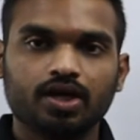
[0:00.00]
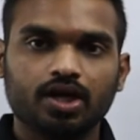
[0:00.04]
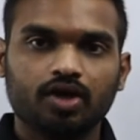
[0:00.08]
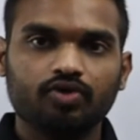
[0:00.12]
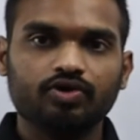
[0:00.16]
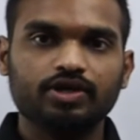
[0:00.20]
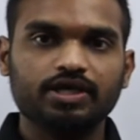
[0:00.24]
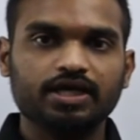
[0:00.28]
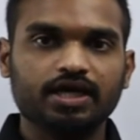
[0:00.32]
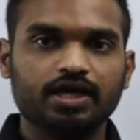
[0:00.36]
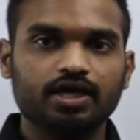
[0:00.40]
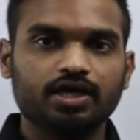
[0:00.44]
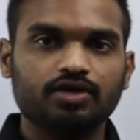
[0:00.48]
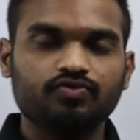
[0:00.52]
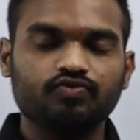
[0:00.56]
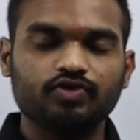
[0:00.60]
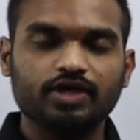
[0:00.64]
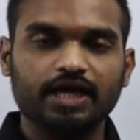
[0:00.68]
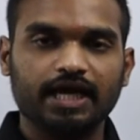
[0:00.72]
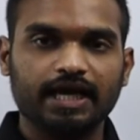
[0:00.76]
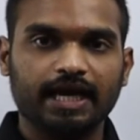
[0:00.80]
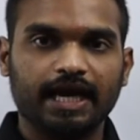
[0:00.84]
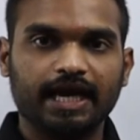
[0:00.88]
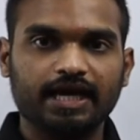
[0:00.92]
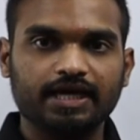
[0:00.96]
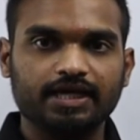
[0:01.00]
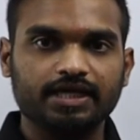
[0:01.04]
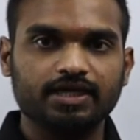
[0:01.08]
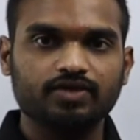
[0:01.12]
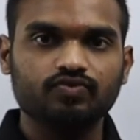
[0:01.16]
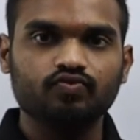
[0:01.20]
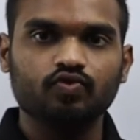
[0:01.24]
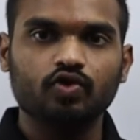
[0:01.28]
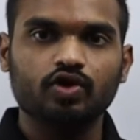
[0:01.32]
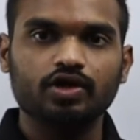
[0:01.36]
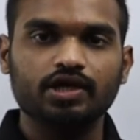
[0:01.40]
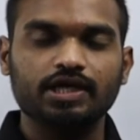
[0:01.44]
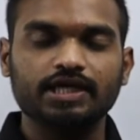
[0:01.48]
Now here we are adding
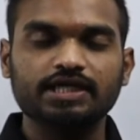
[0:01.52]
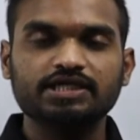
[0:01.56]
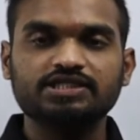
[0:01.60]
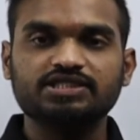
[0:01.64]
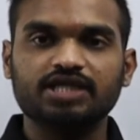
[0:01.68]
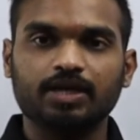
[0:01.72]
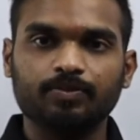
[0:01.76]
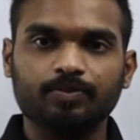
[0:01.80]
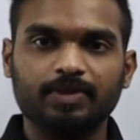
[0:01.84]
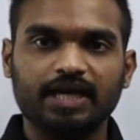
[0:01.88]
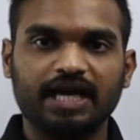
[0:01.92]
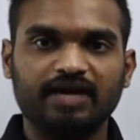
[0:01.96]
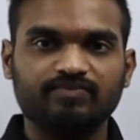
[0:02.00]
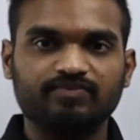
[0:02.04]
only some